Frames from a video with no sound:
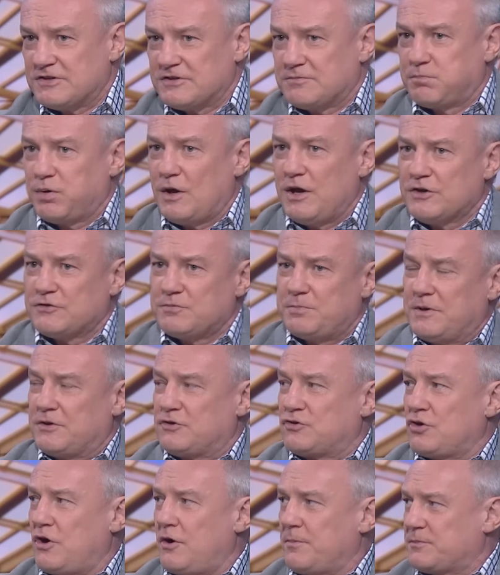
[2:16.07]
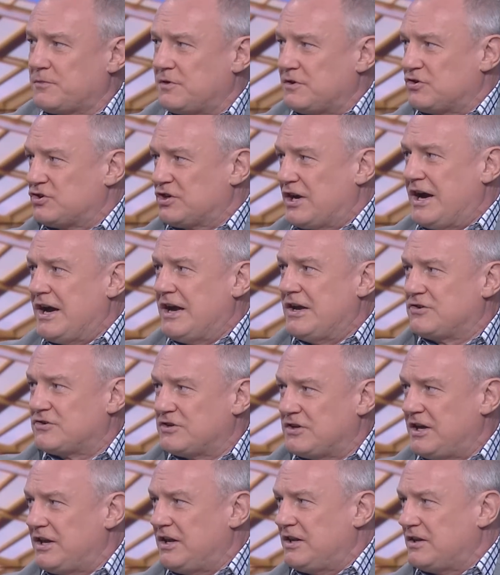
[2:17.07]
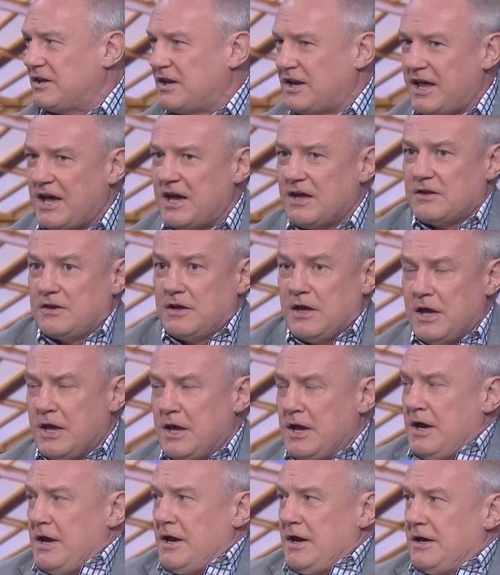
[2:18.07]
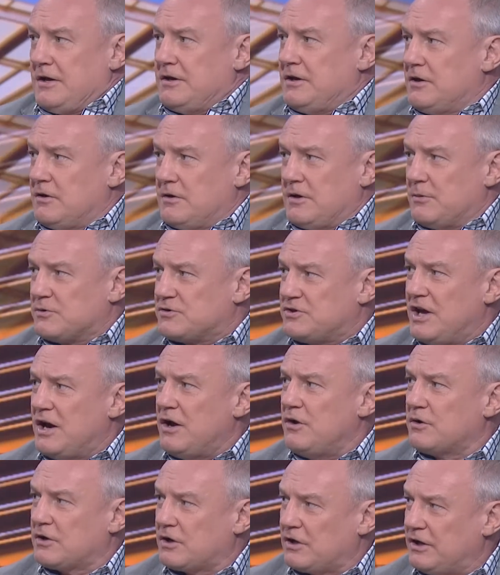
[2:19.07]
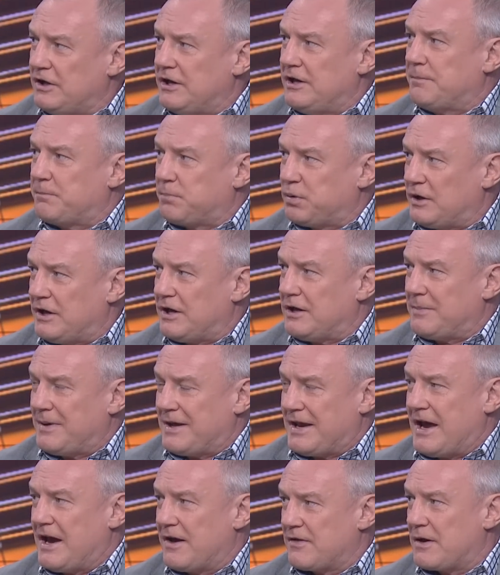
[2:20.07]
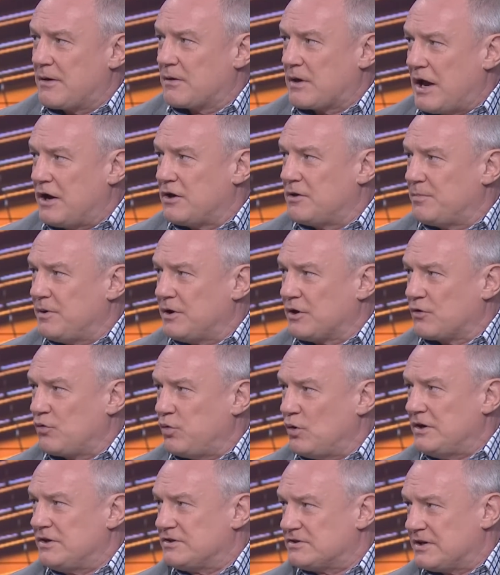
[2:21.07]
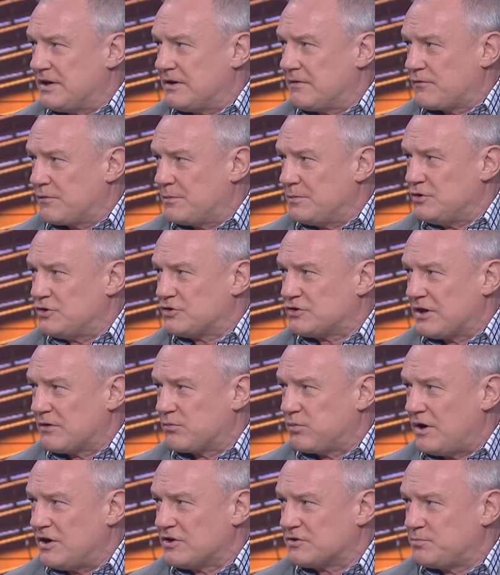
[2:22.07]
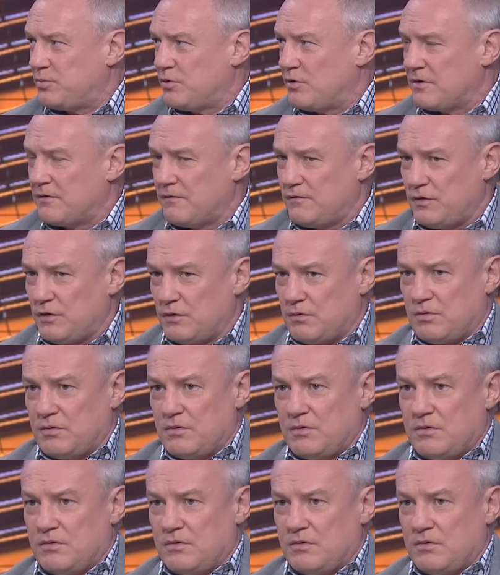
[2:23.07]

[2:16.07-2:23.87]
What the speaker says: As blokes would be chopped and changed and in and out. And there was no clear plan about how they were going to beat Queensland from a New South Wales point of view.